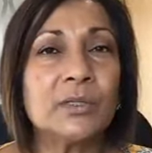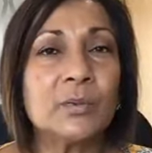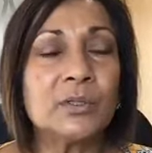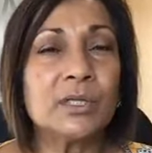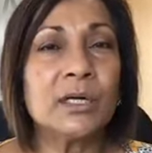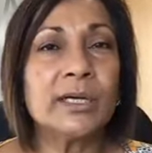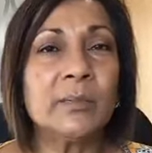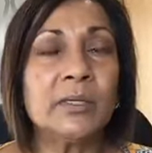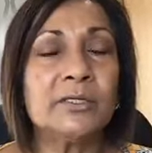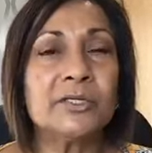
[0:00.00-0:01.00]
were talking
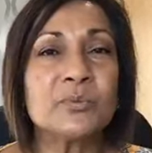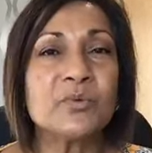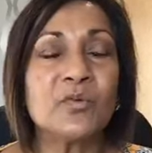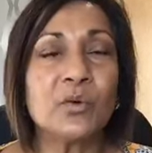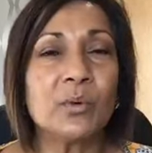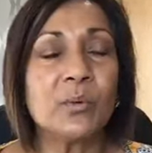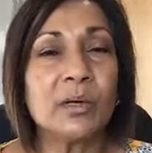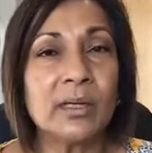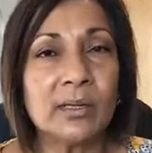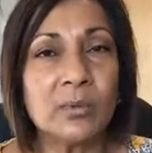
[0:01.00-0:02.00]
about it just before we
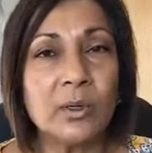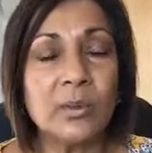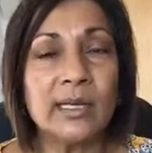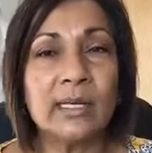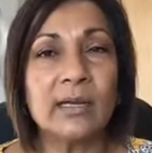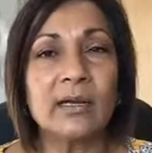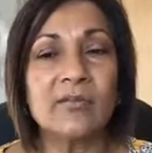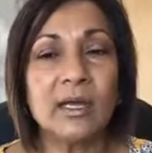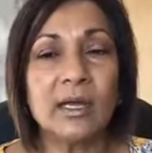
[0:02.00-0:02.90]
went live.